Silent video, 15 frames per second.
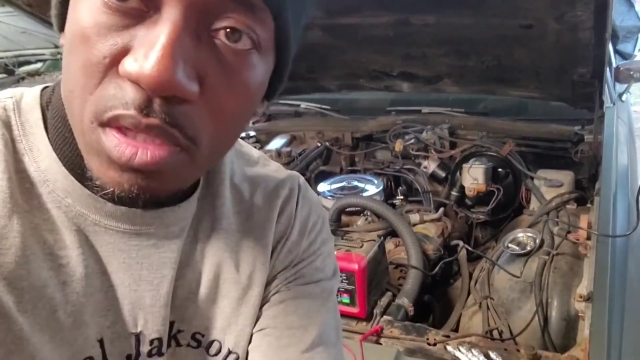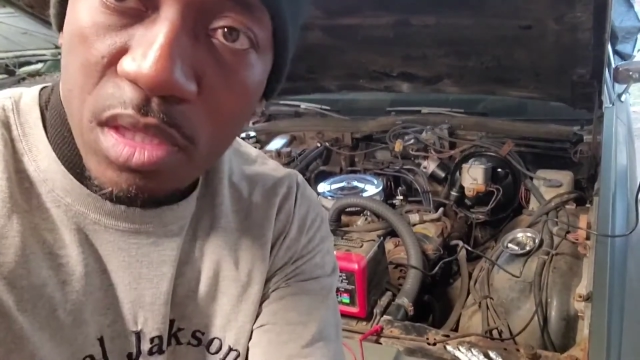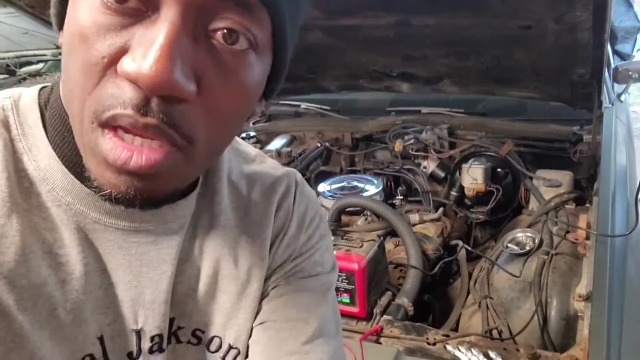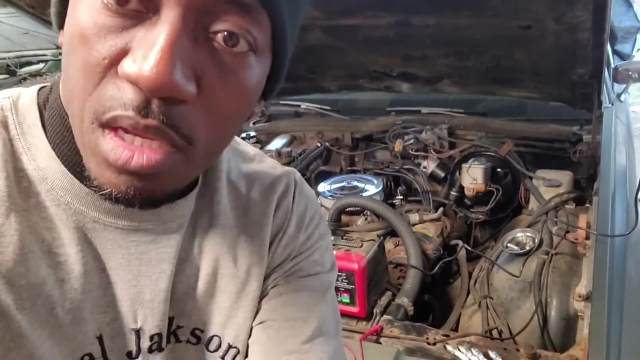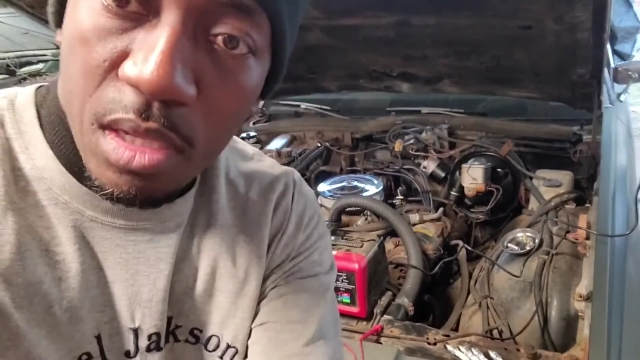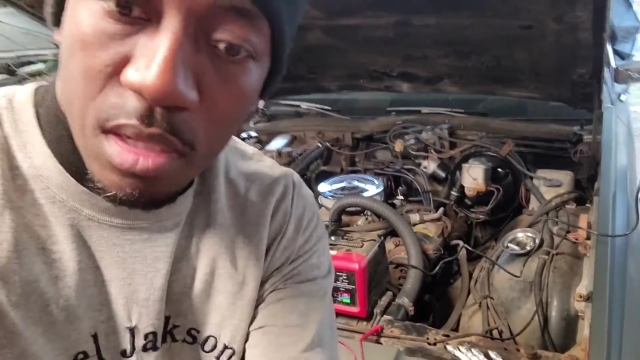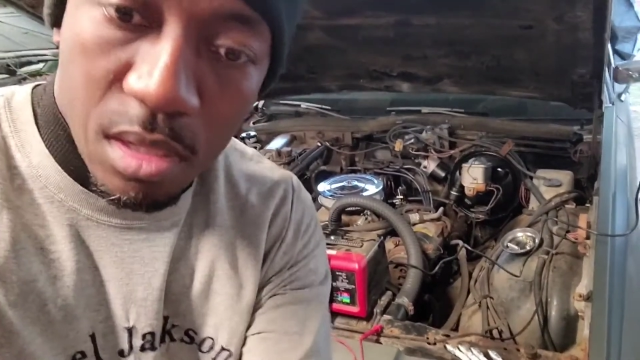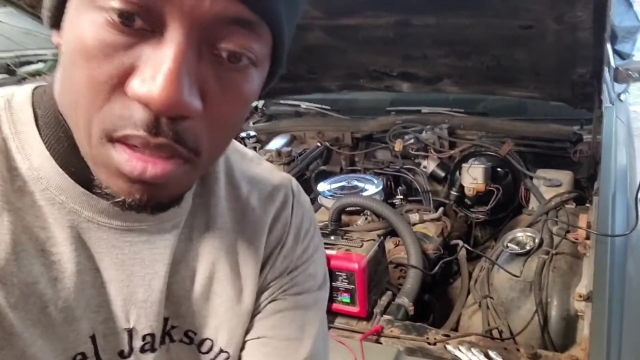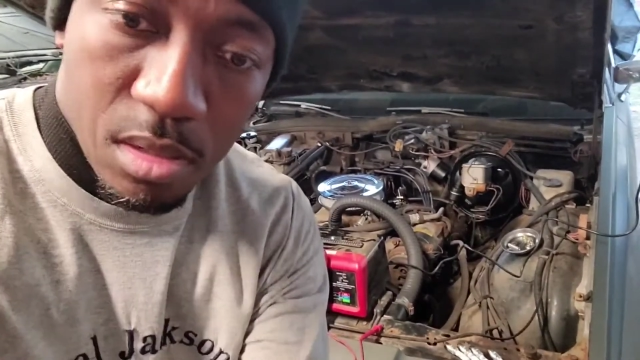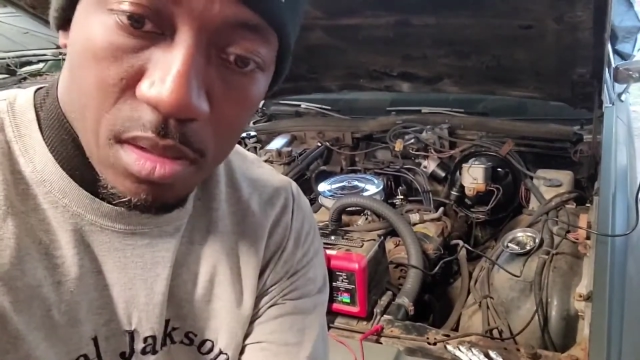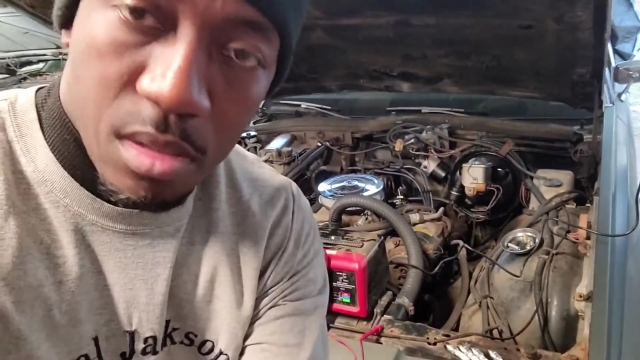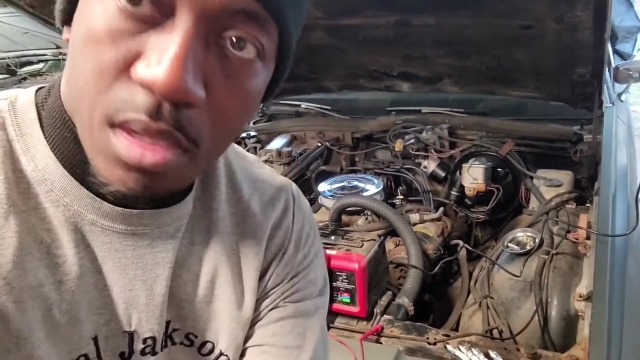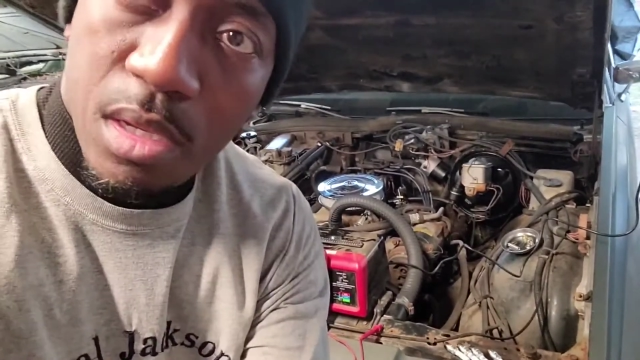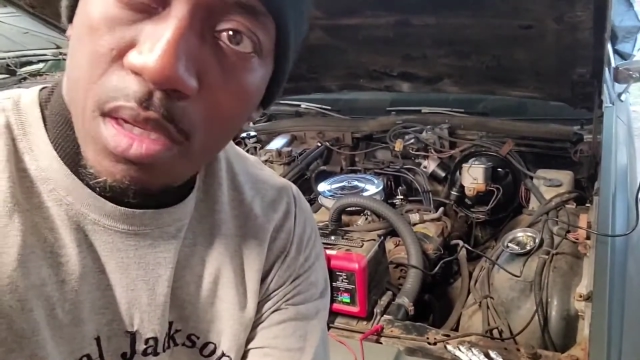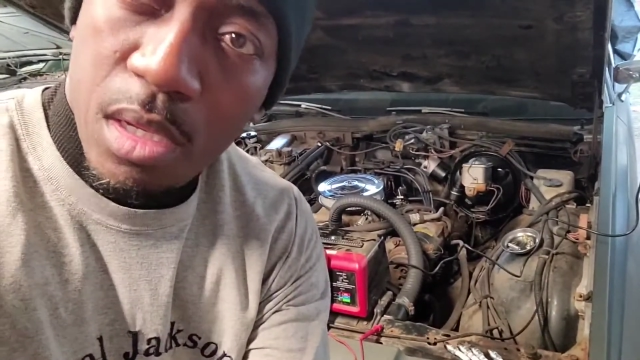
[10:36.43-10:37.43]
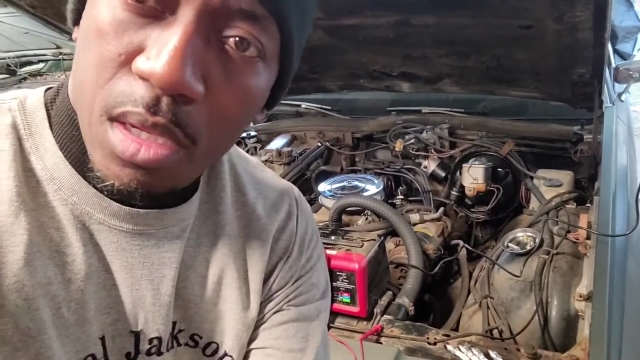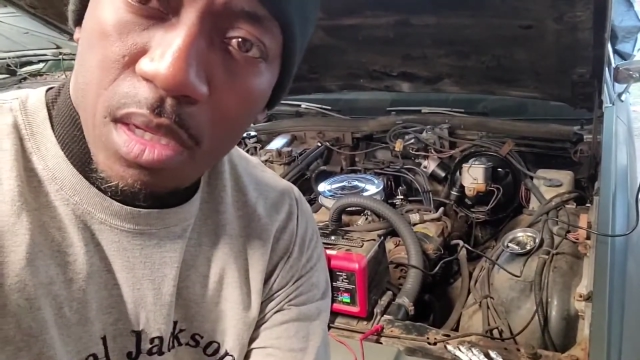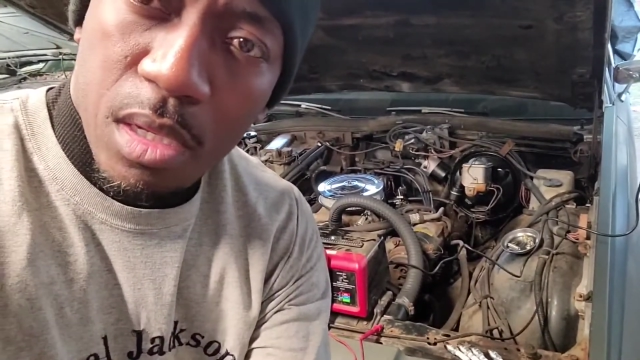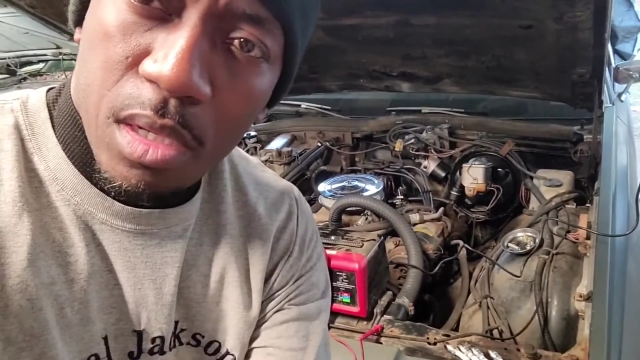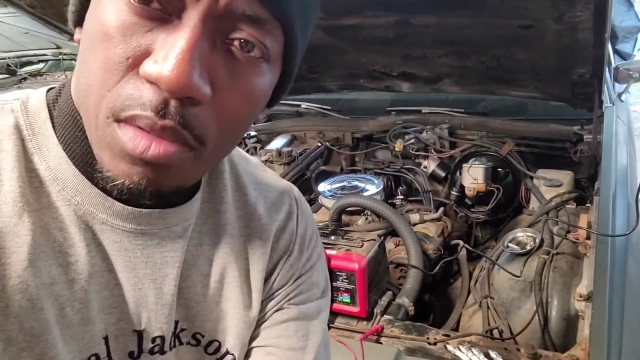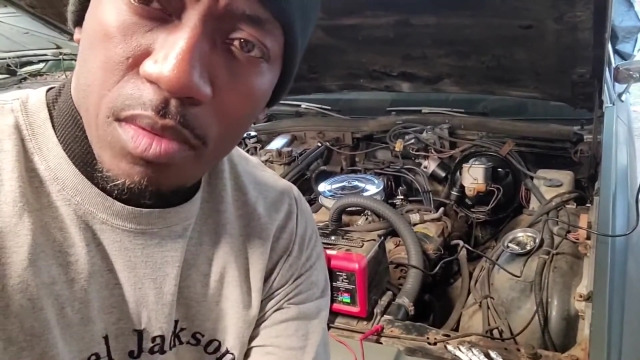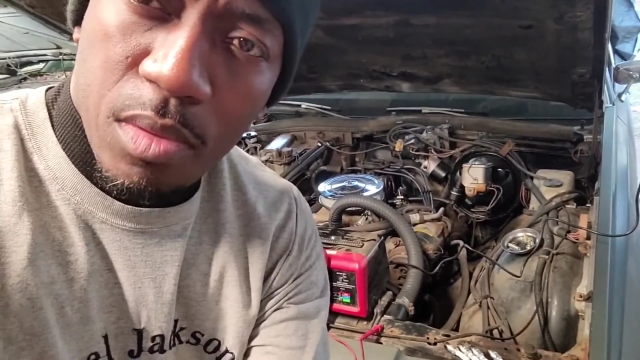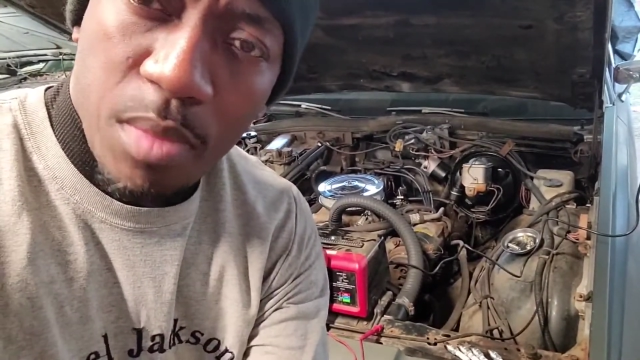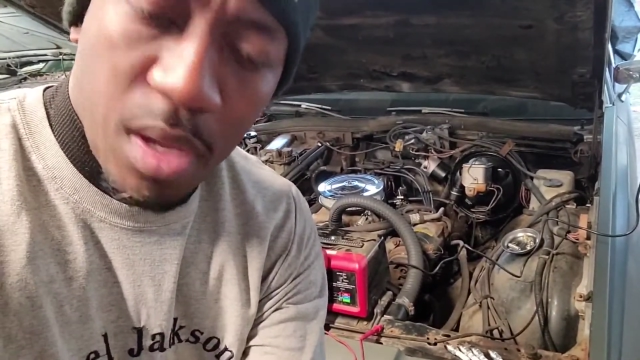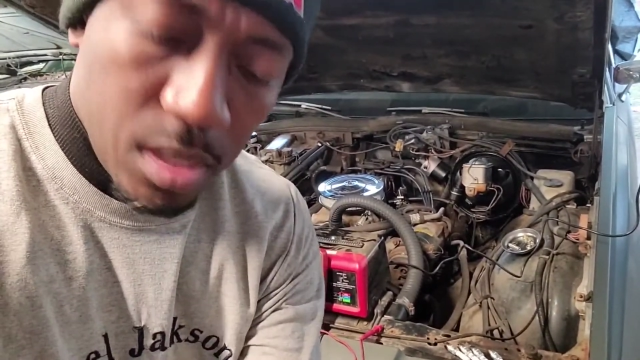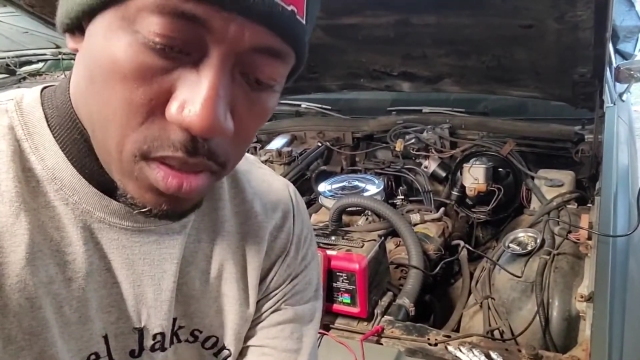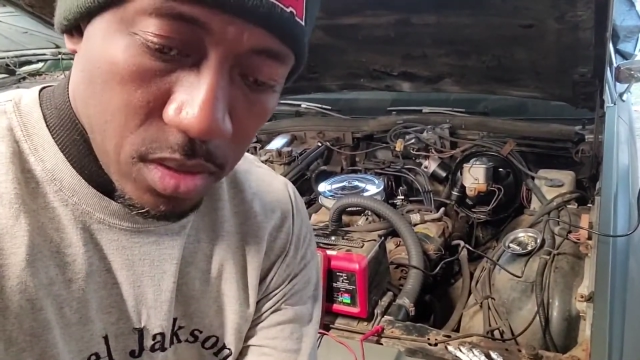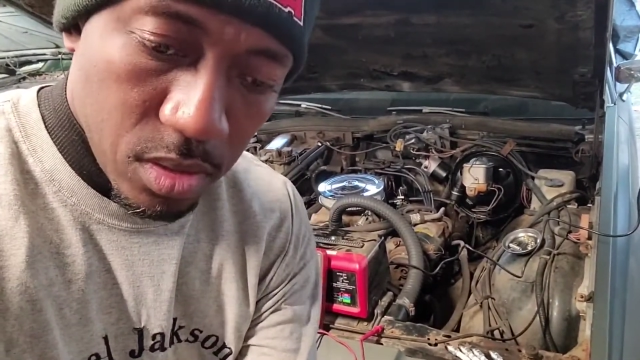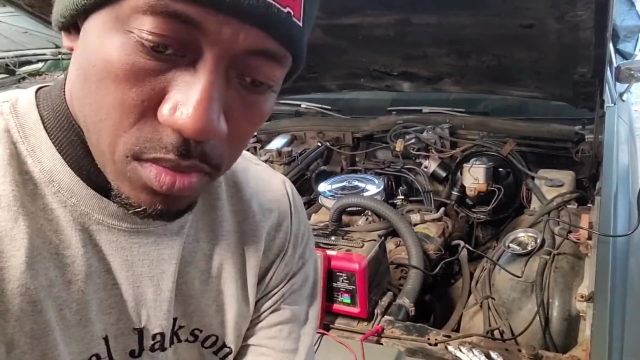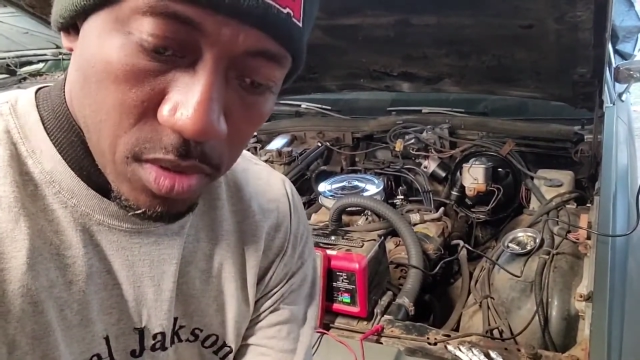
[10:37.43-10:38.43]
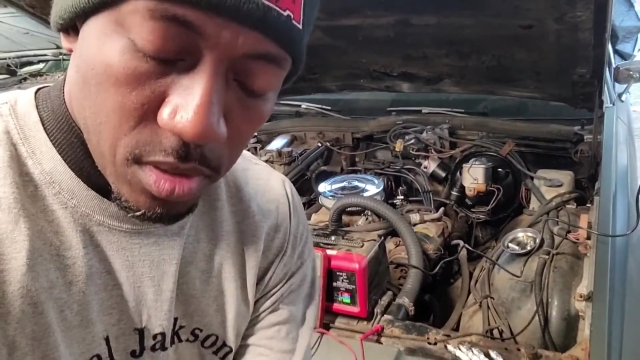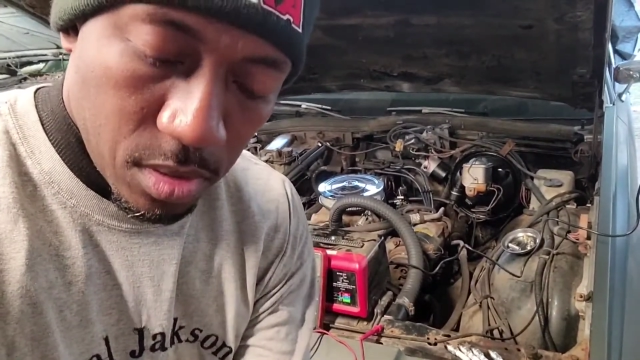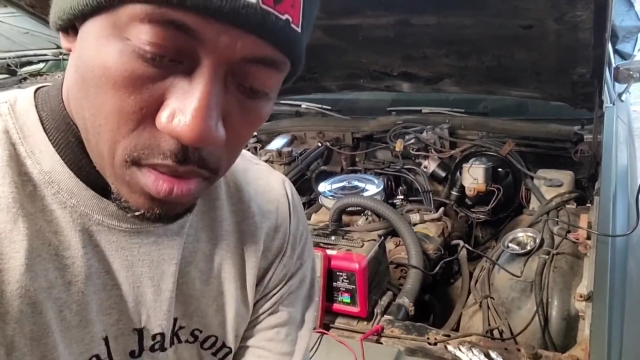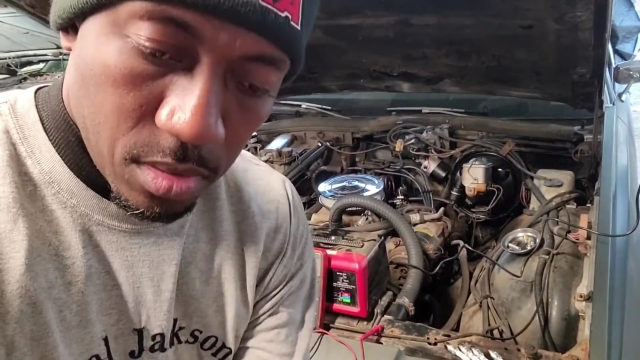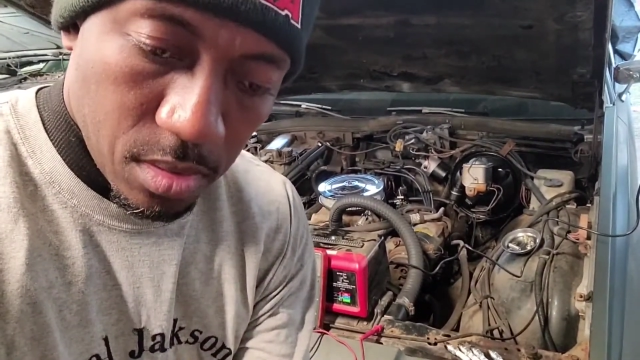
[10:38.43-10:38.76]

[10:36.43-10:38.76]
thing a little bit by a little bit.